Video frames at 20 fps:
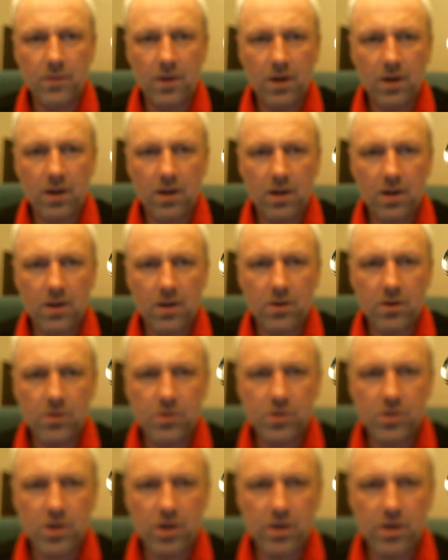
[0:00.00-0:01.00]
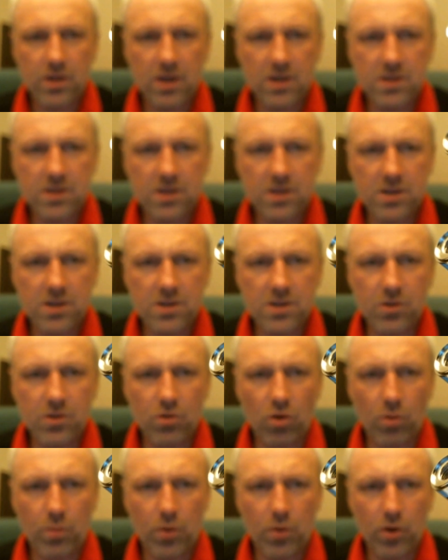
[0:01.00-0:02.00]
Let me show you this. This is the
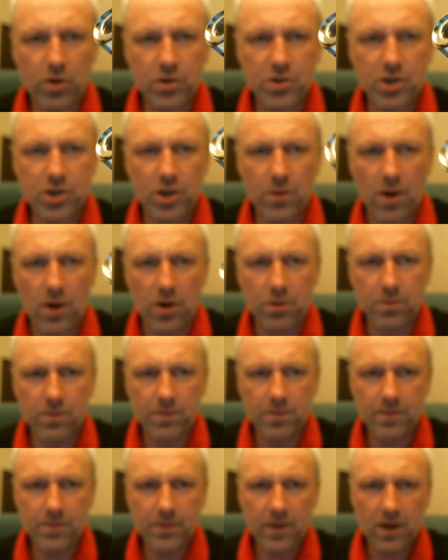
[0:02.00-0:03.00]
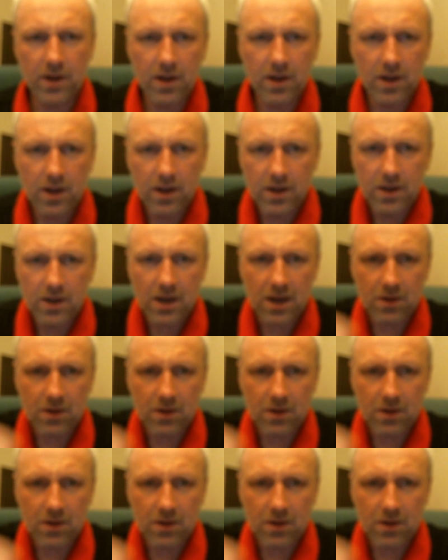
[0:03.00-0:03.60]
0.2 ohm. Now,